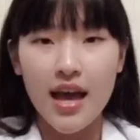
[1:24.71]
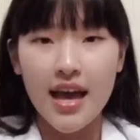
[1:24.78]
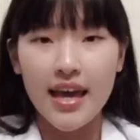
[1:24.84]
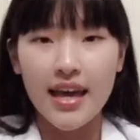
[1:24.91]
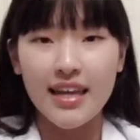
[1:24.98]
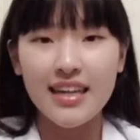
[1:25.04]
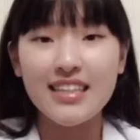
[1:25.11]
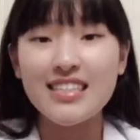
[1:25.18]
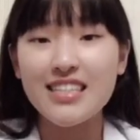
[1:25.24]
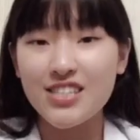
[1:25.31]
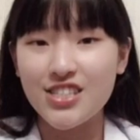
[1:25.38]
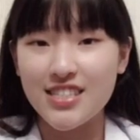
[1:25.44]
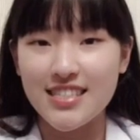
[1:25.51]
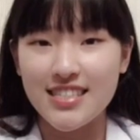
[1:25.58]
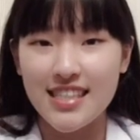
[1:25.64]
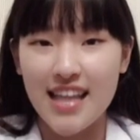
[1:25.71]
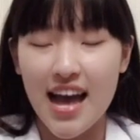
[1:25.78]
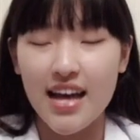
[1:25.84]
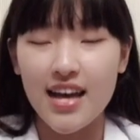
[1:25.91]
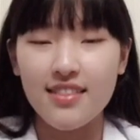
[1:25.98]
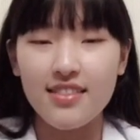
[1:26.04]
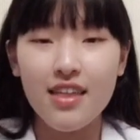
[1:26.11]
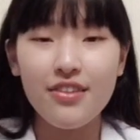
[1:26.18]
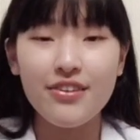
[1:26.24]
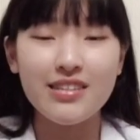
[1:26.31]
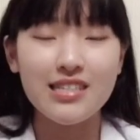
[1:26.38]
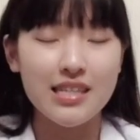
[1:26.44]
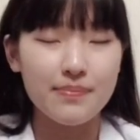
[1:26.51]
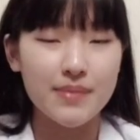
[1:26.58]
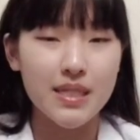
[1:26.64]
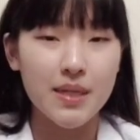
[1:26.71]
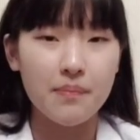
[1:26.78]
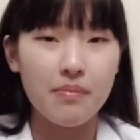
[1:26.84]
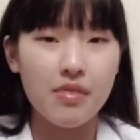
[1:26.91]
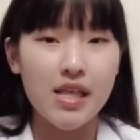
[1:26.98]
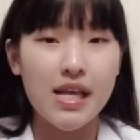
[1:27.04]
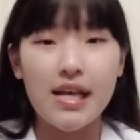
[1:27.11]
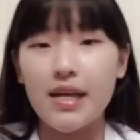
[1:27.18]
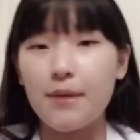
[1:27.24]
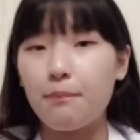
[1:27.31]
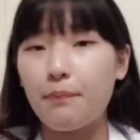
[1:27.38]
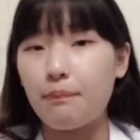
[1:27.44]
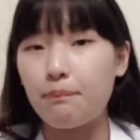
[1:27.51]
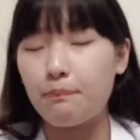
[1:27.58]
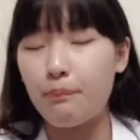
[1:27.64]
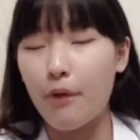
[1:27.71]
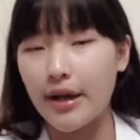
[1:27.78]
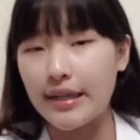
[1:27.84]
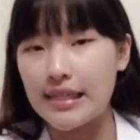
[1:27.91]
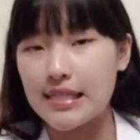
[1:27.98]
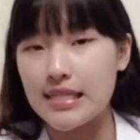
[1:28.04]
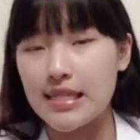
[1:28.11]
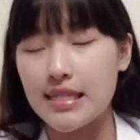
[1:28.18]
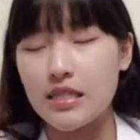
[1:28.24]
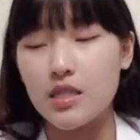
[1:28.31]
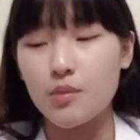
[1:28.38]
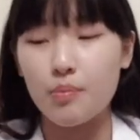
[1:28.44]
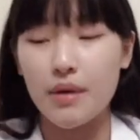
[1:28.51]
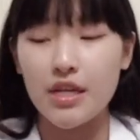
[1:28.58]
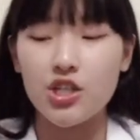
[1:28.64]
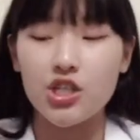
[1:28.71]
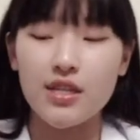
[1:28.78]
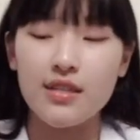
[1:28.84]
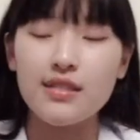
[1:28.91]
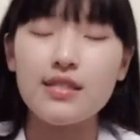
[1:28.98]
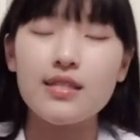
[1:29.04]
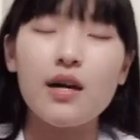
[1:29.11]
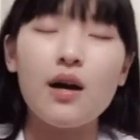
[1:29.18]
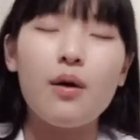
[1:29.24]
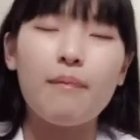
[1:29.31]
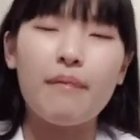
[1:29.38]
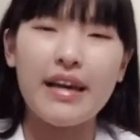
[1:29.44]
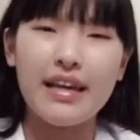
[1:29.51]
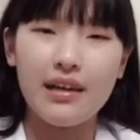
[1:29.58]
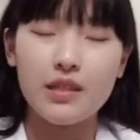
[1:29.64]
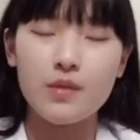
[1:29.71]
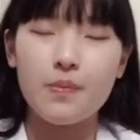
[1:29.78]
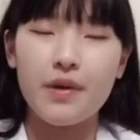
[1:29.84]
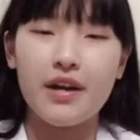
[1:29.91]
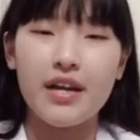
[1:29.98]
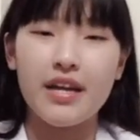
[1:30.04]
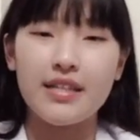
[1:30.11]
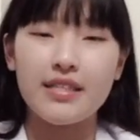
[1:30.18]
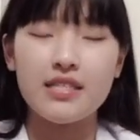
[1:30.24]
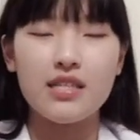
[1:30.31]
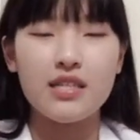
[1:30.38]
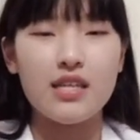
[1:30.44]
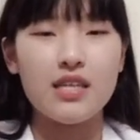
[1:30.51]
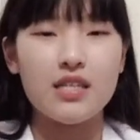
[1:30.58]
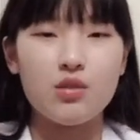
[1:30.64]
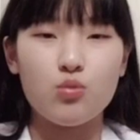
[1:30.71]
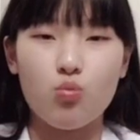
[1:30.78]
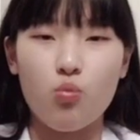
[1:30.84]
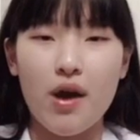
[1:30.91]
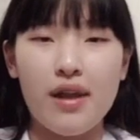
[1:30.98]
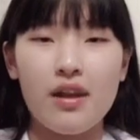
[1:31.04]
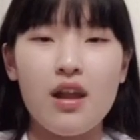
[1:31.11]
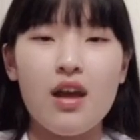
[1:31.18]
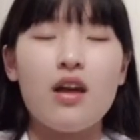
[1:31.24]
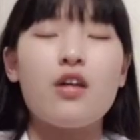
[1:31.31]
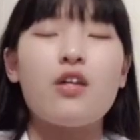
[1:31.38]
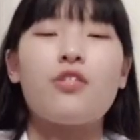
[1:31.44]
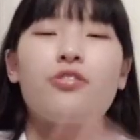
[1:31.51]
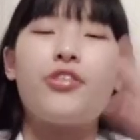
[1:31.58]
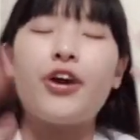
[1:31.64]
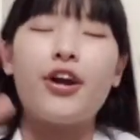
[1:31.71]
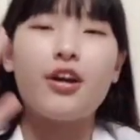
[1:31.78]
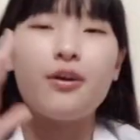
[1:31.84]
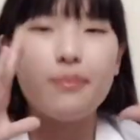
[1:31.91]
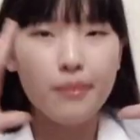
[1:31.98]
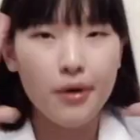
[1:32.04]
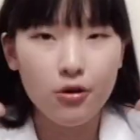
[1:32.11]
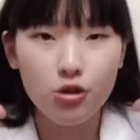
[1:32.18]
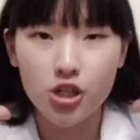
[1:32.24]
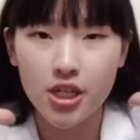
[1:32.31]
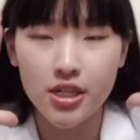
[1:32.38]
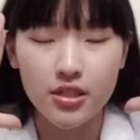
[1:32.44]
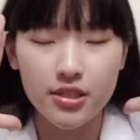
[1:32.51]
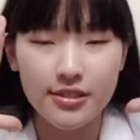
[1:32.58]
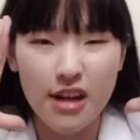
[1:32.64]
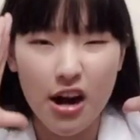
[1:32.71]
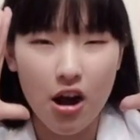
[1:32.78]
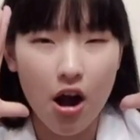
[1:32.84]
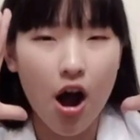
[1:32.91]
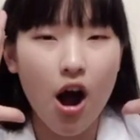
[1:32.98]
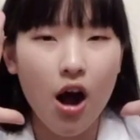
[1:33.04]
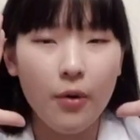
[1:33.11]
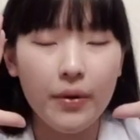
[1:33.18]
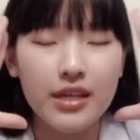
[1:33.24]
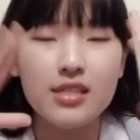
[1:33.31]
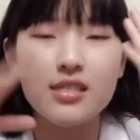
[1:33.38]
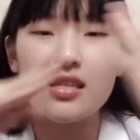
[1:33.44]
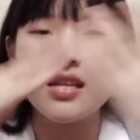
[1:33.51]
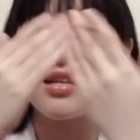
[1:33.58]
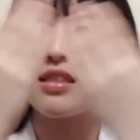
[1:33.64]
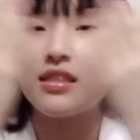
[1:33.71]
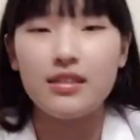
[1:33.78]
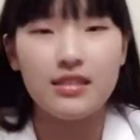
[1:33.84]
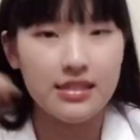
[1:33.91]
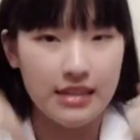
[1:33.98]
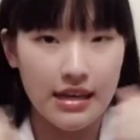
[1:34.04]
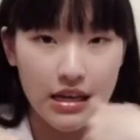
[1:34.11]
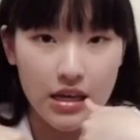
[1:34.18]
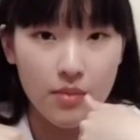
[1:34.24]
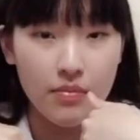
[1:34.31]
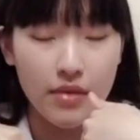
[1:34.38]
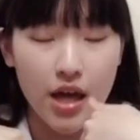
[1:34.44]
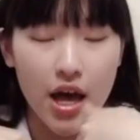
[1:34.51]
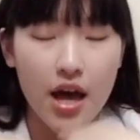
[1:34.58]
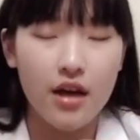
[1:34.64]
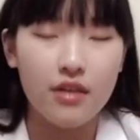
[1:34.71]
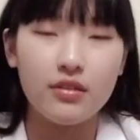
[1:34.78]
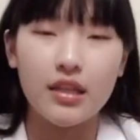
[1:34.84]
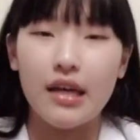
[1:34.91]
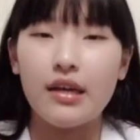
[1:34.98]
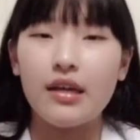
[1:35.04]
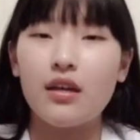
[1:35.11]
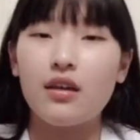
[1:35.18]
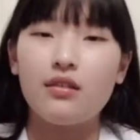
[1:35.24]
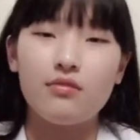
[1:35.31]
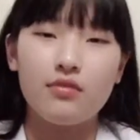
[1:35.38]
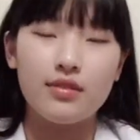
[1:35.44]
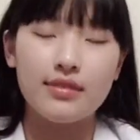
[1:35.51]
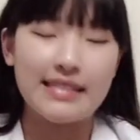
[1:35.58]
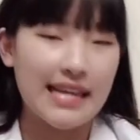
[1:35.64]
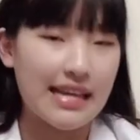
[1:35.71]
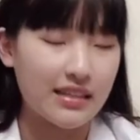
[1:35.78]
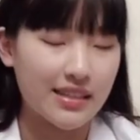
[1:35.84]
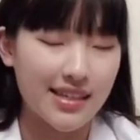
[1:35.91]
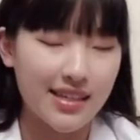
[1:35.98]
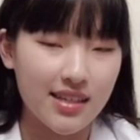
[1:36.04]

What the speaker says: In addition to that, another symptom the Parkinson's patient might experience is when their emotions are always the same, like daily.